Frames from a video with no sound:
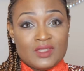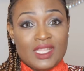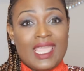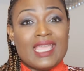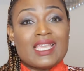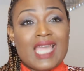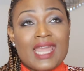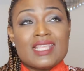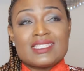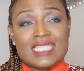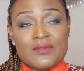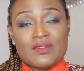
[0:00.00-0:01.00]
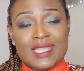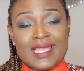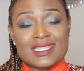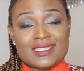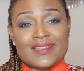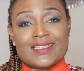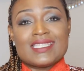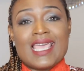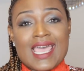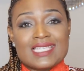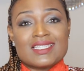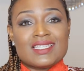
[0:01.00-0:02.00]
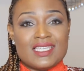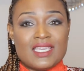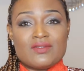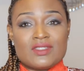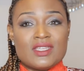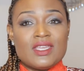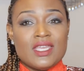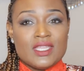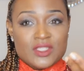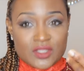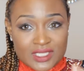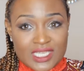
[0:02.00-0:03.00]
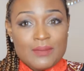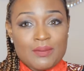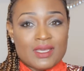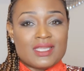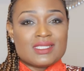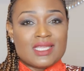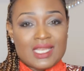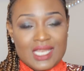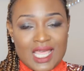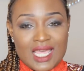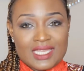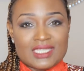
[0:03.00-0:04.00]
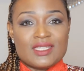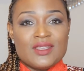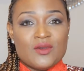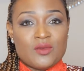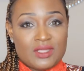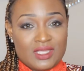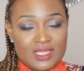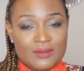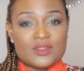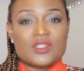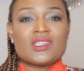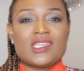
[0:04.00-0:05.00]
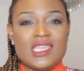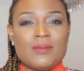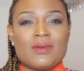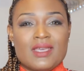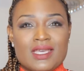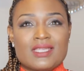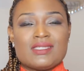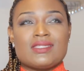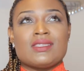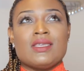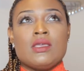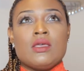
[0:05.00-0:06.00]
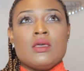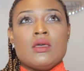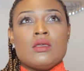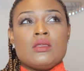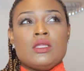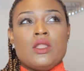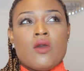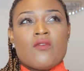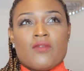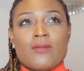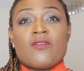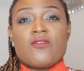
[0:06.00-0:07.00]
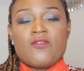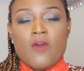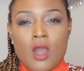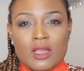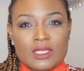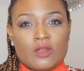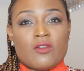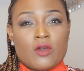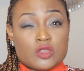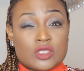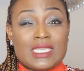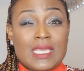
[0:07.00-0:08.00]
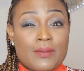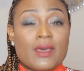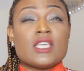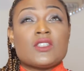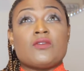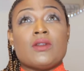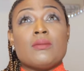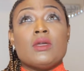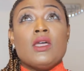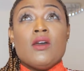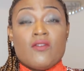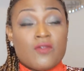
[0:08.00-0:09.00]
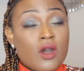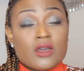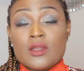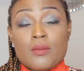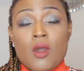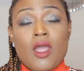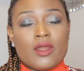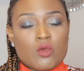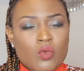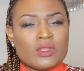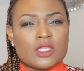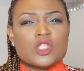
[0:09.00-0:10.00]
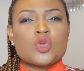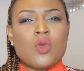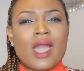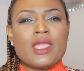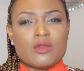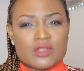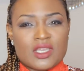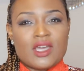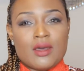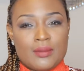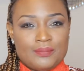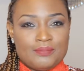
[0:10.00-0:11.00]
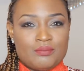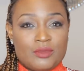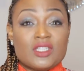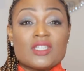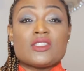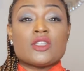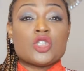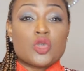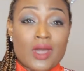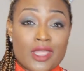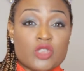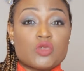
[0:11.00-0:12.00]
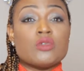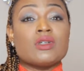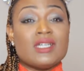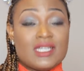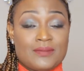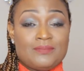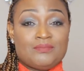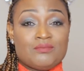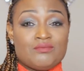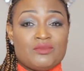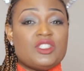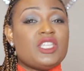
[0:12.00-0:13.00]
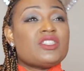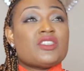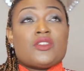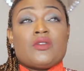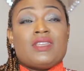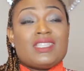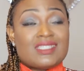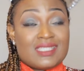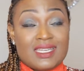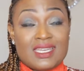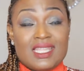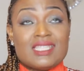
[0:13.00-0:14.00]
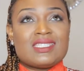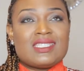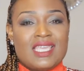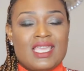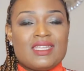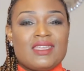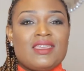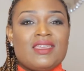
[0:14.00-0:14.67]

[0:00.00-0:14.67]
And God has given that to us as a gift to keep us aligned with Him, to keep us, you know, from falling, or to keep us from falling apart when the trials come, because the trials will come. Jesus already said it. He said,